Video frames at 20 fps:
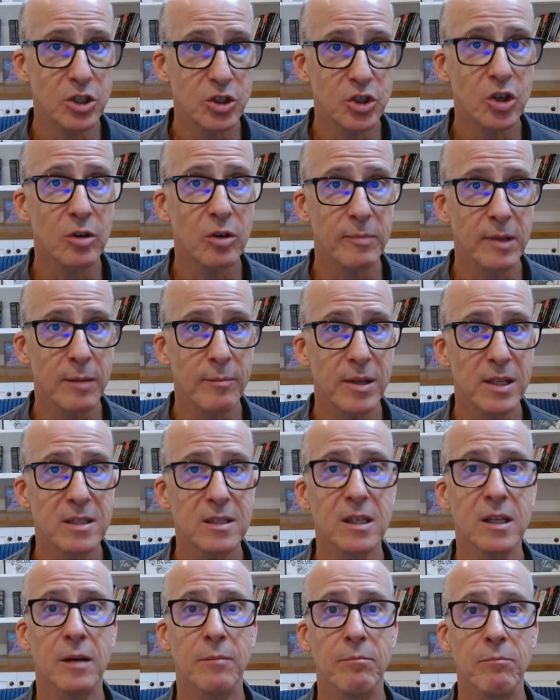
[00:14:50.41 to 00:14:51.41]
term limits,
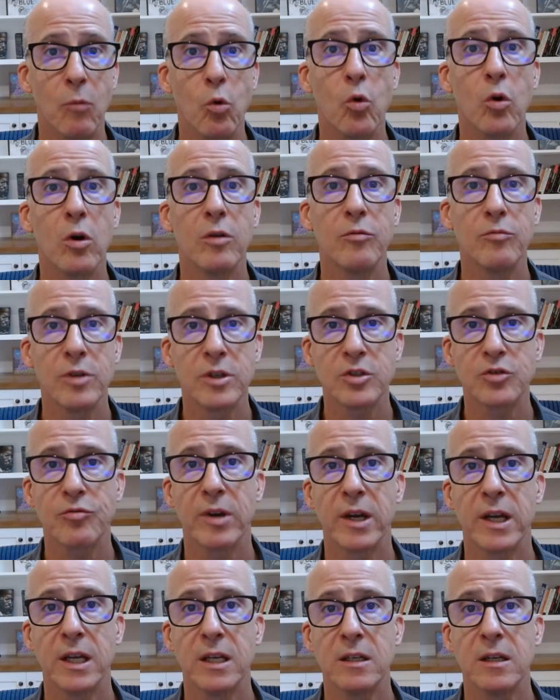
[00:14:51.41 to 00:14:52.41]
and a more
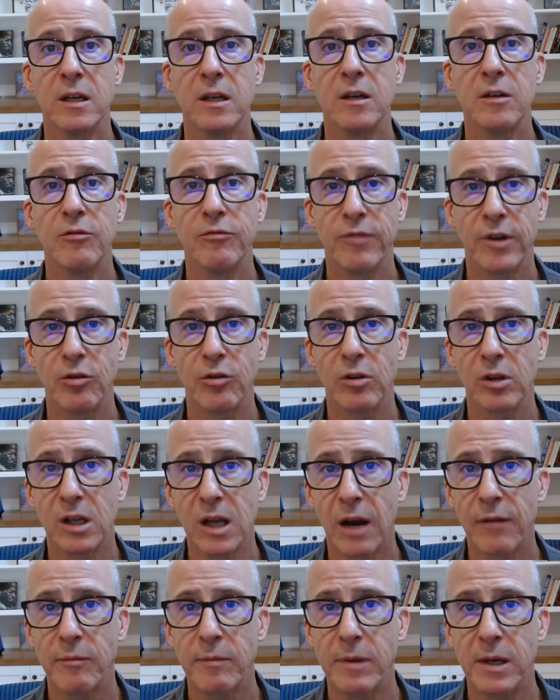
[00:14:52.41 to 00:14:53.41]
restrained federal
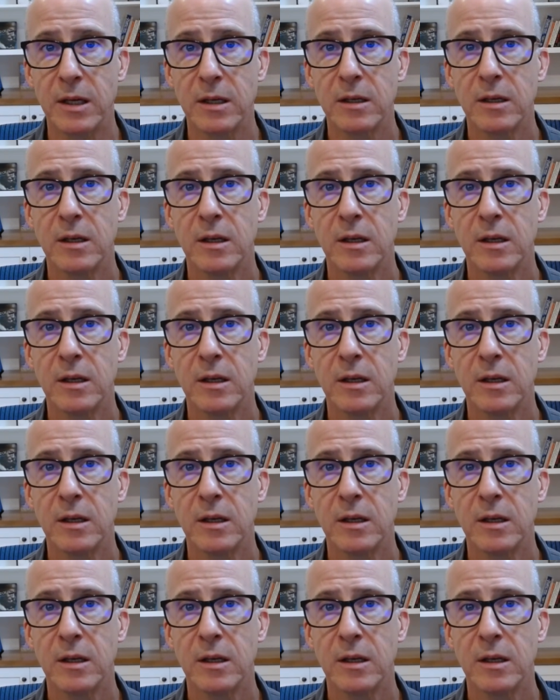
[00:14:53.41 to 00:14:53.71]
government